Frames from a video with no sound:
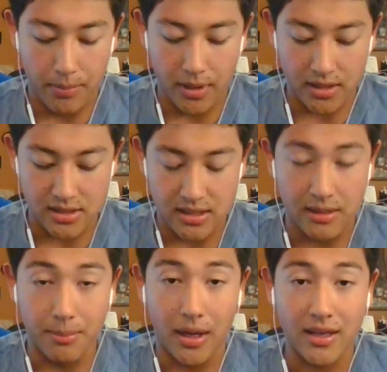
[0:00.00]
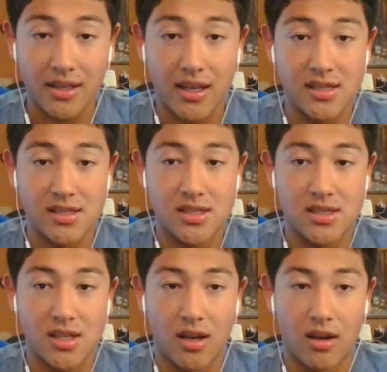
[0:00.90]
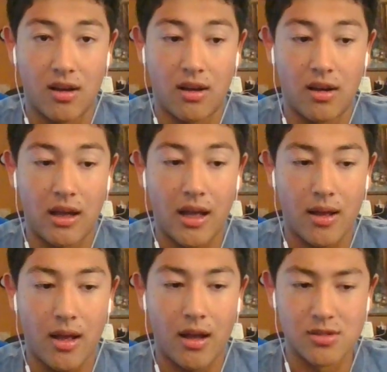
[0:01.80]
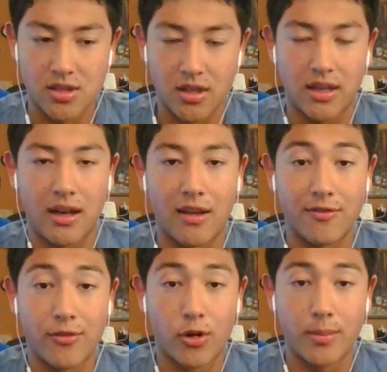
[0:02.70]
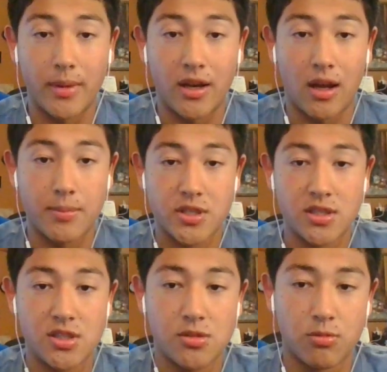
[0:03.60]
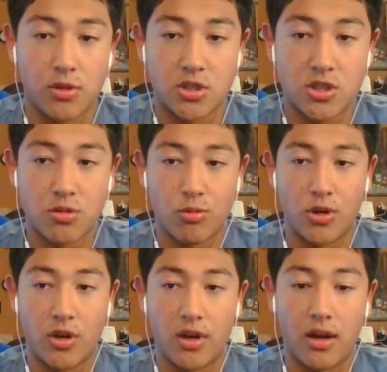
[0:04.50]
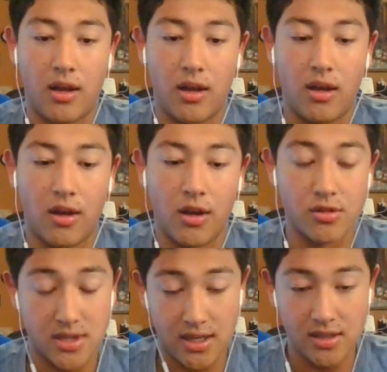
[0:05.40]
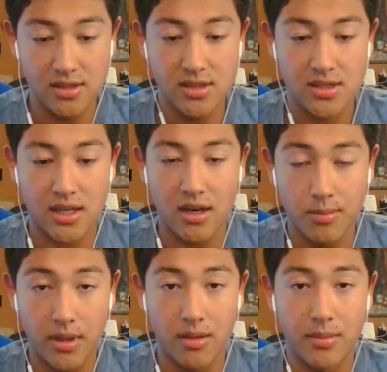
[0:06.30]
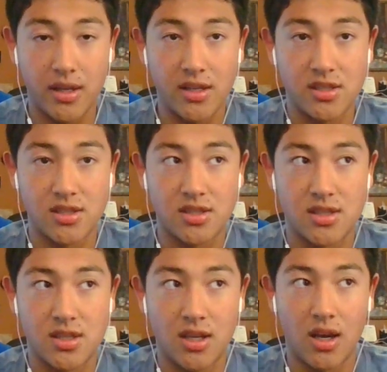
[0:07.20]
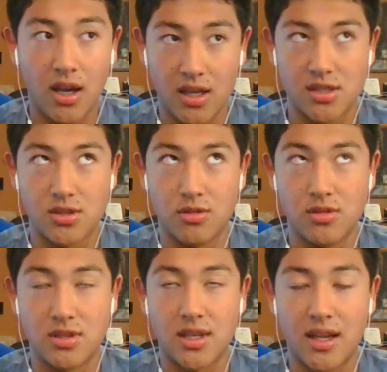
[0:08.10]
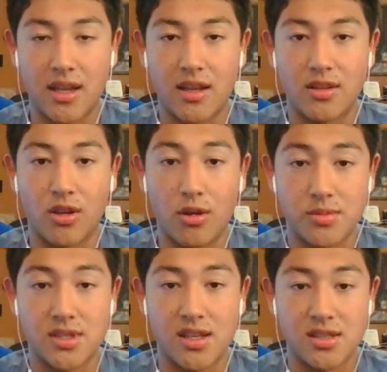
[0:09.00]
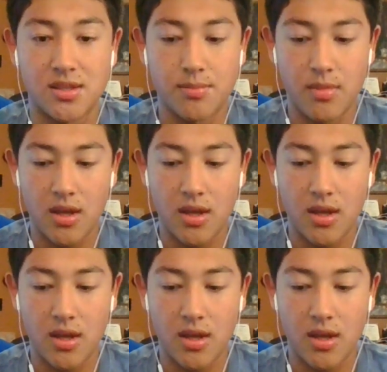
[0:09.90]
But in my case, I was looking at four main options, which were hotels, Airbnbs, hostels, and homestays.